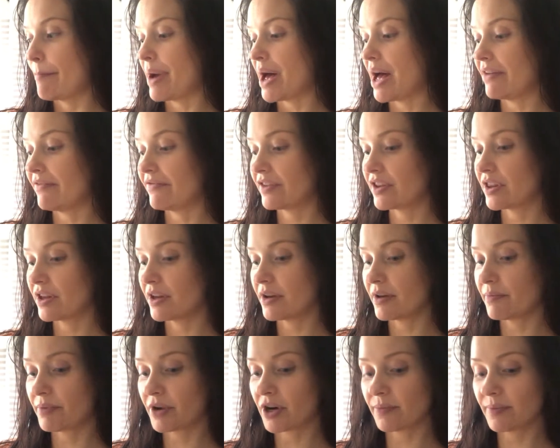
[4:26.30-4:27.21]
but for
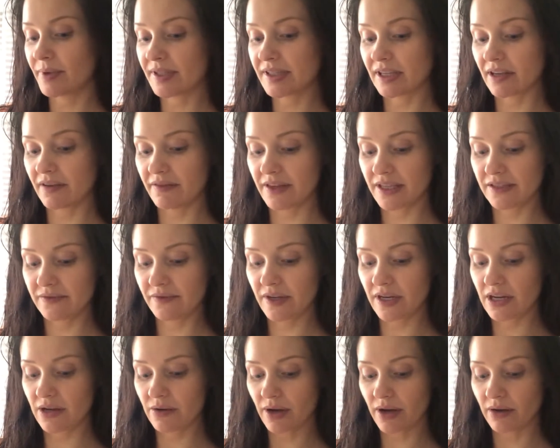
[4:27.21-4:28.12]
the purpose of this
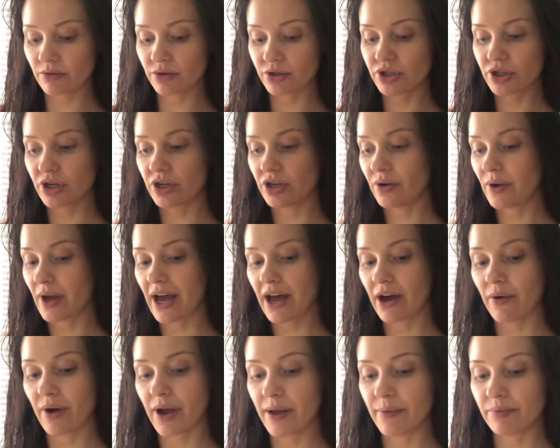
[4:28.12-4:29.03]
video, I will show you
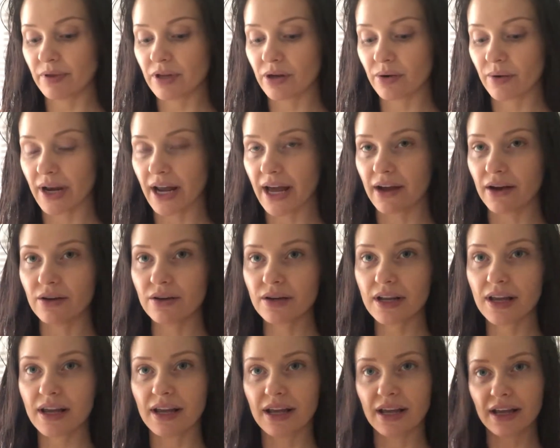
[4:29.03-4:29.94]
how I blow it
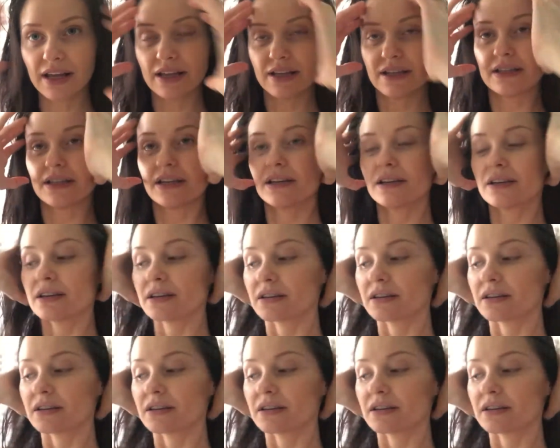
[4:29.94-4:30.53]
out, and